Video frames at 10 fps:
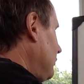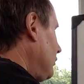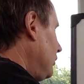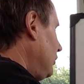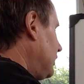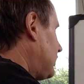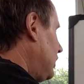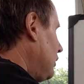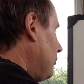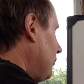we'll
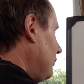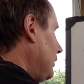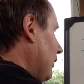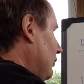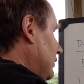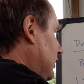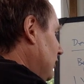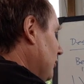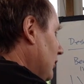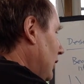assume
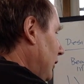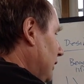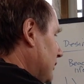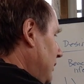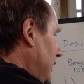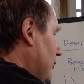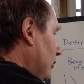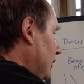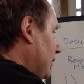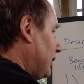other things being
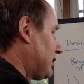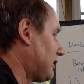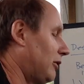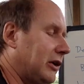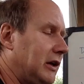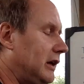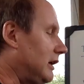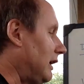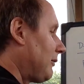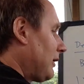equal, demand is similar.
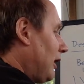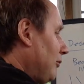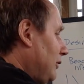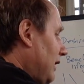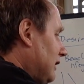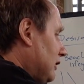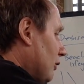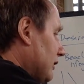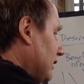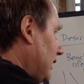There's your
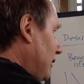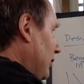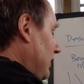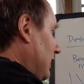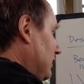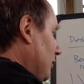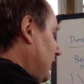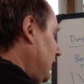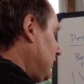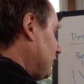quantity of labour, there's your
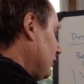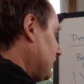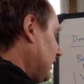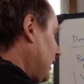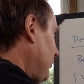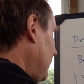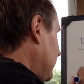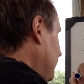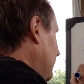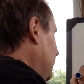wage, quantity of labour,
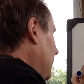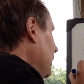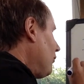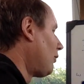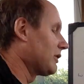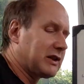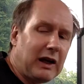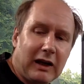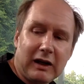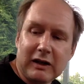there's your wage. What we're
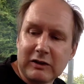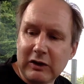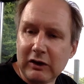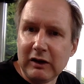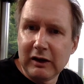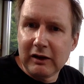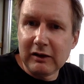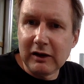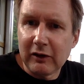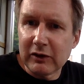saying is that
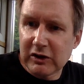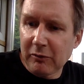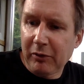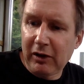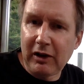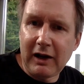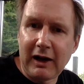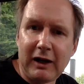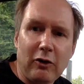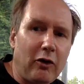the
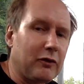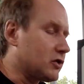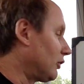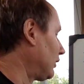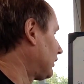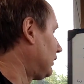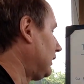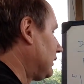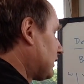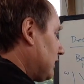supply of toilet
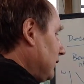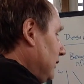cleaners,